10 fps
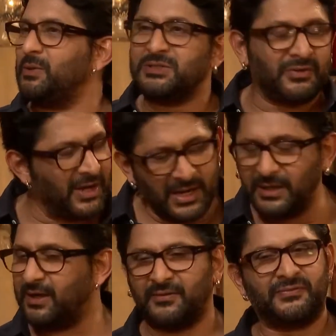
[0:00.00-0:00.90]
It was really
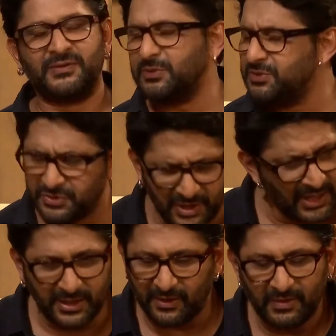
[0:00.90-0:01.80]
tough. It was
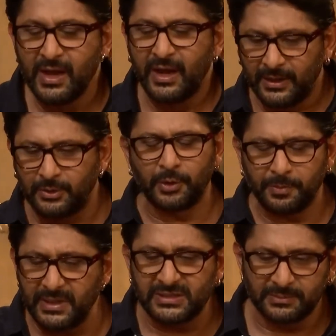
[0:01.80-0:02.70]
really tough. It took
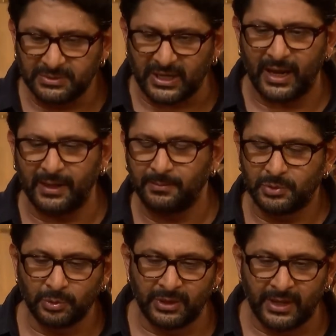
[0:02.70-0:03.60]
me some time
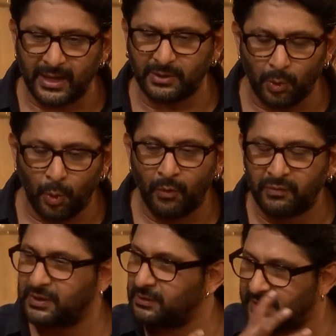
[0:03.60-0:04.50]
to get
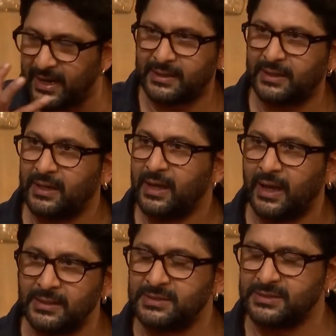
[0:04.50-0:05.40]
over that
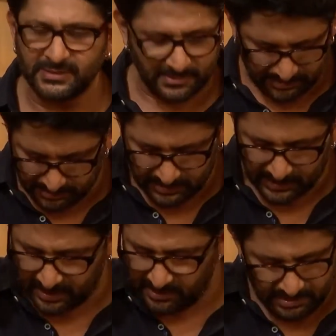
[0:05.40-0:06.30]
and just,
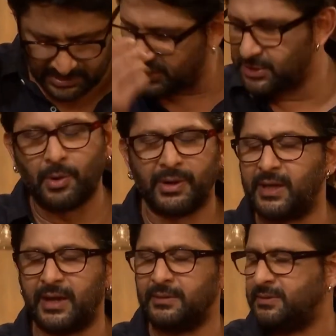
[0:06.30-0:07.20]
just go and
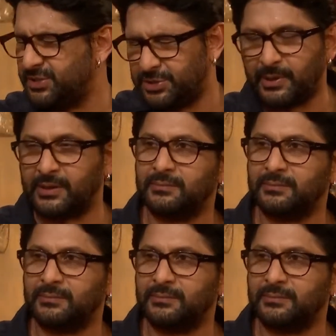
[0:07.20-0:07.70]
get it. Just do it.